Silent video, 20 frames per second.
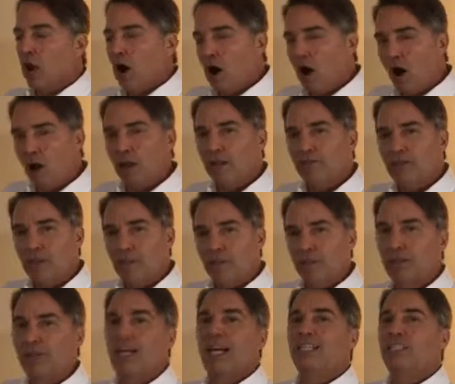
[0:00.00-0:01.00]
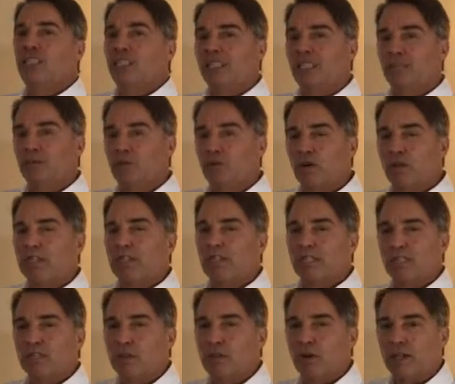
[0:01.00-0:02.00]
all of them pledging and working
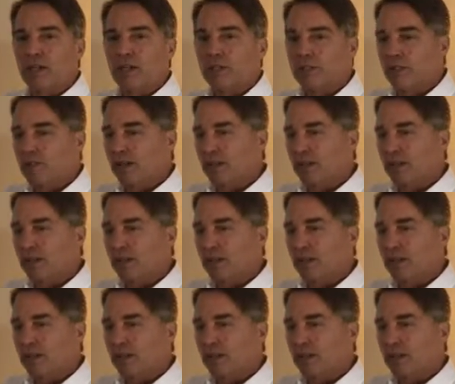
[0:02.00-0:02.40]
as quickly